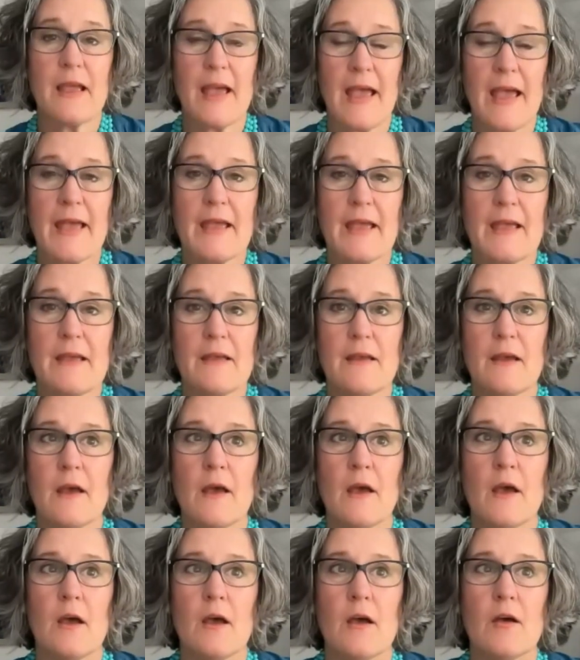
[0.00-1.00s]
hey,
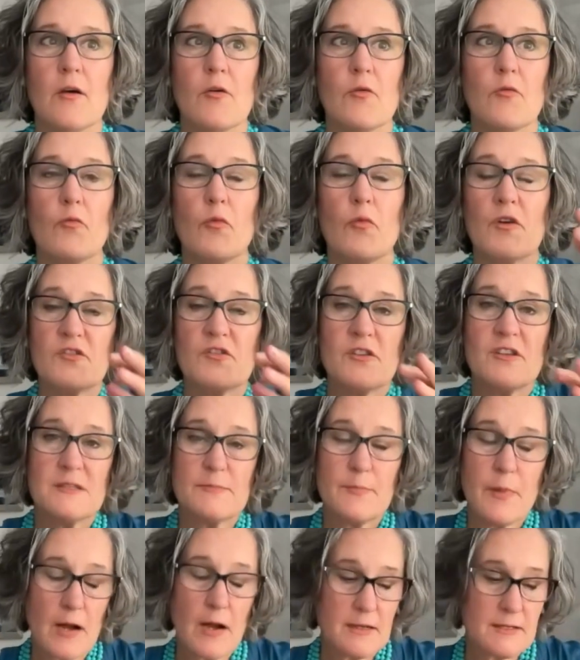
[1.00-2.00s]
with these
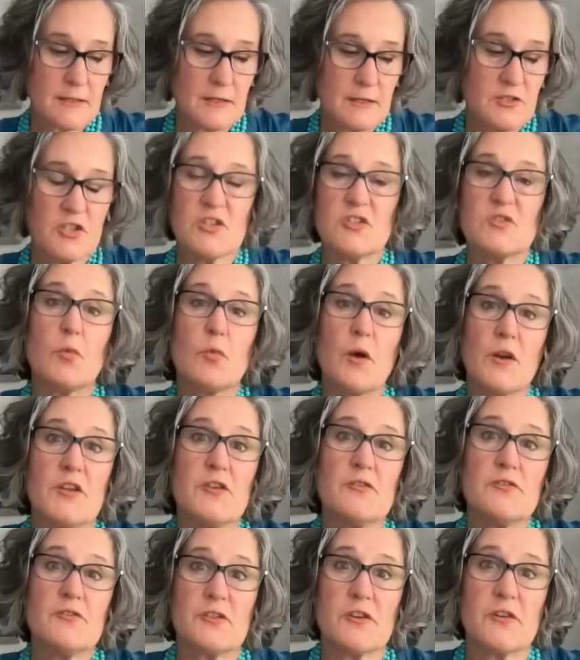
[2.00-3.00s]
box lunches, what are
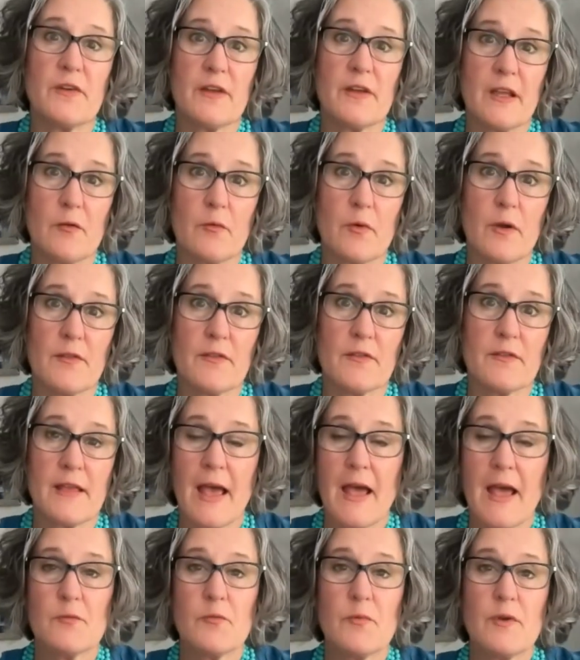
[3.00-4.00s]
you serving it with?
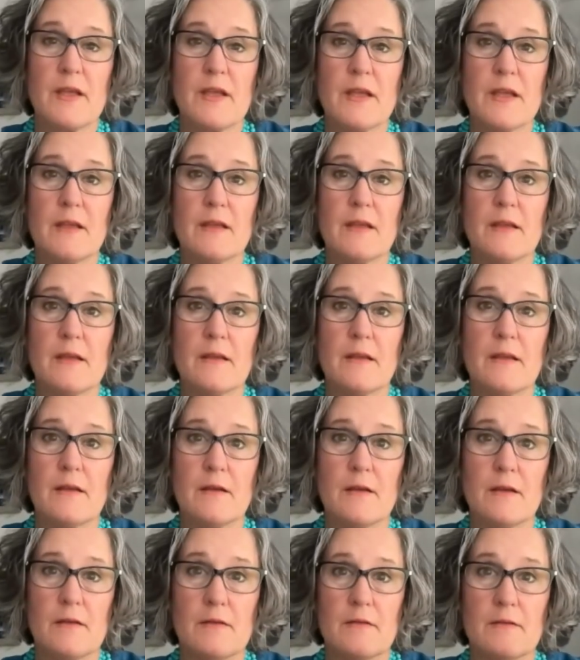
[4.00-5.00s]
Can we?
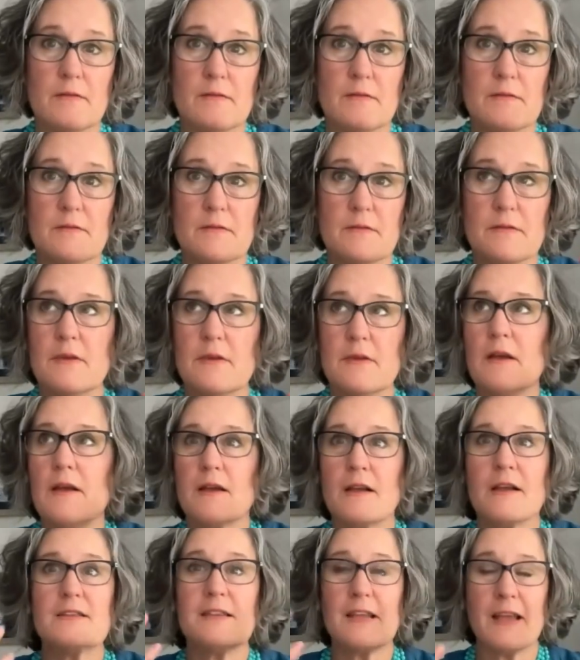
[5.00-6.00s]

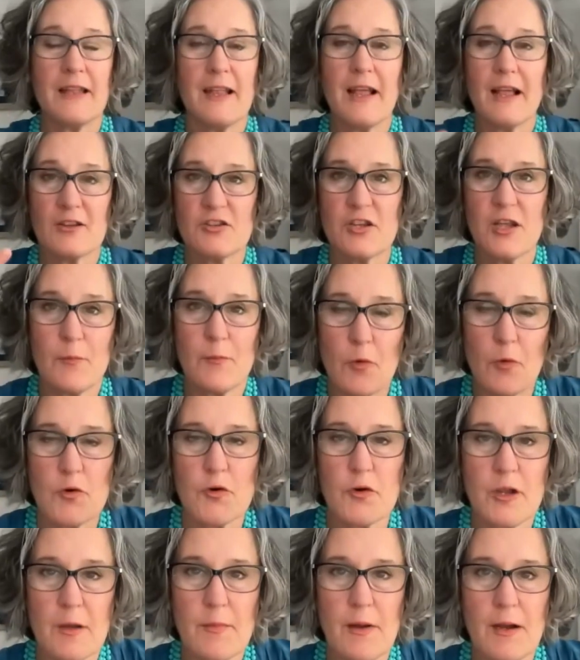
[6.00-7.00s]
Because, and actually, I'm
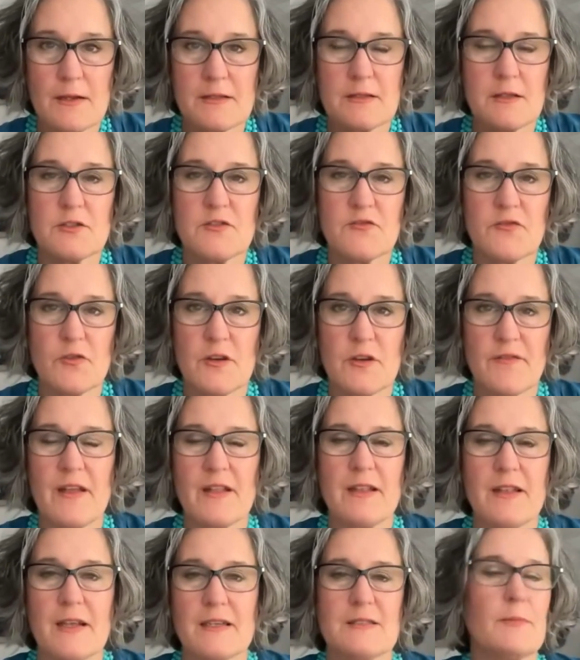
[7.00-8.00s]
ordering a box lunch for an
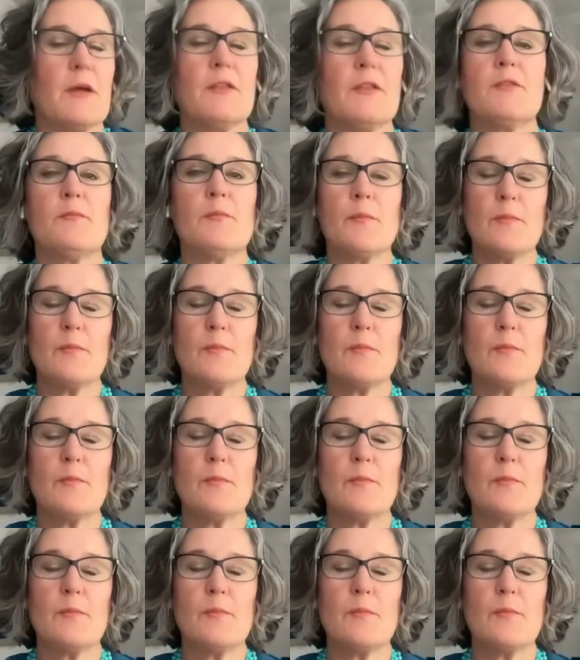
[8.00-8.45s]
event next month.